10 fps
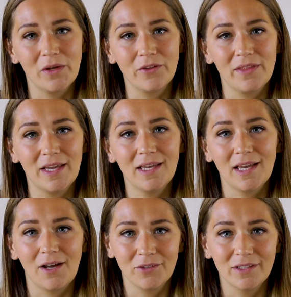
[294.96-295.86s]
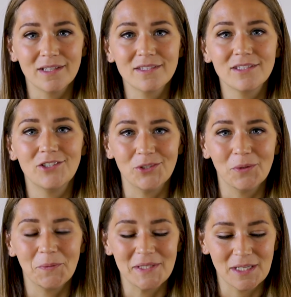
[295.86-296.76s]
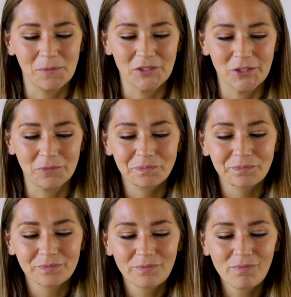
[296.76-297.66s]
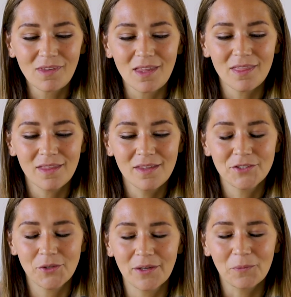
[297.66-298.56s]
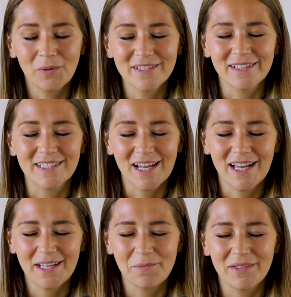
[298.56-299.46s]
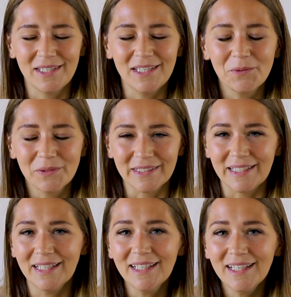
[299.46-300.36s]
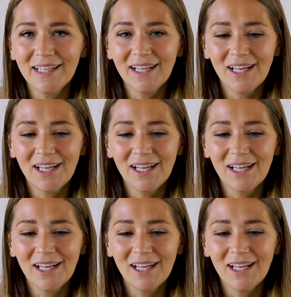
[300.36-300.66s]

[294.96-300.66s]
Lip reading: whether they can count on us to do what we say we'll do. So So there was a time equally